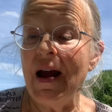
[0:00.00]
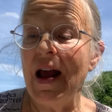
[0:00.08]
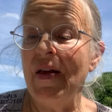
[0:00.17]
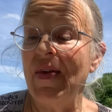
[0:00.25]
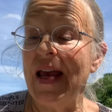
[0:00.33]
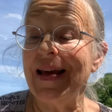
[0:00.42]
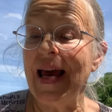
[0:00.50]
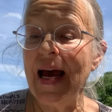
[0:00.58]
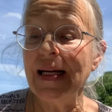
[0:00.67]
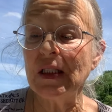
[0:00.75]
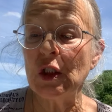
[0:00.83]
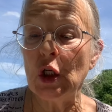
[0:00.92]
and they
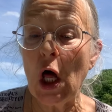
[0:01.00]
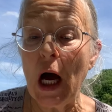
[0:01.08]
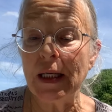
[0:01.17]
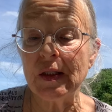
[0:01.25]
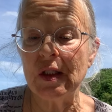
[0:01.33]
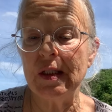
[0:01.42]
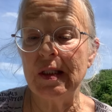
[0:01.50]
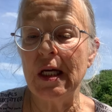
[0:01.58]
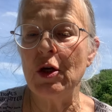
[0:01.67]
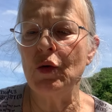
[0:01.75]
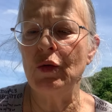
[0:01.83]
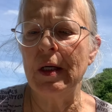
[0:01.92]
cast lots to
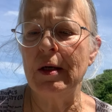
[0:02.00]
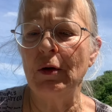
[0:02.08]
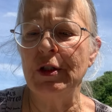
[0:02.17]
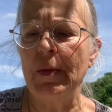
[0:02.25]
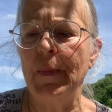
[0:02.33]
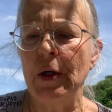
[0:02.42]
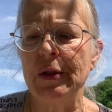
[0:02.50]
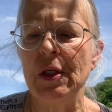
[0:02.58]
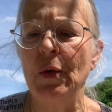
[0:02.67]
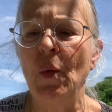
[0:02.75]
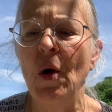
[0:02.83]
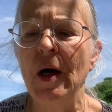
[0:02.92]
see who the guilty
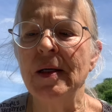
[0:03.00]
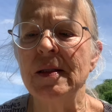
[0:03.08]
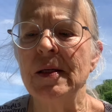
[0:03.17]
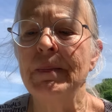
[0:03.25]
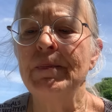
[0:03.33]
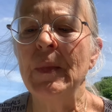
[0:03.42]
person was.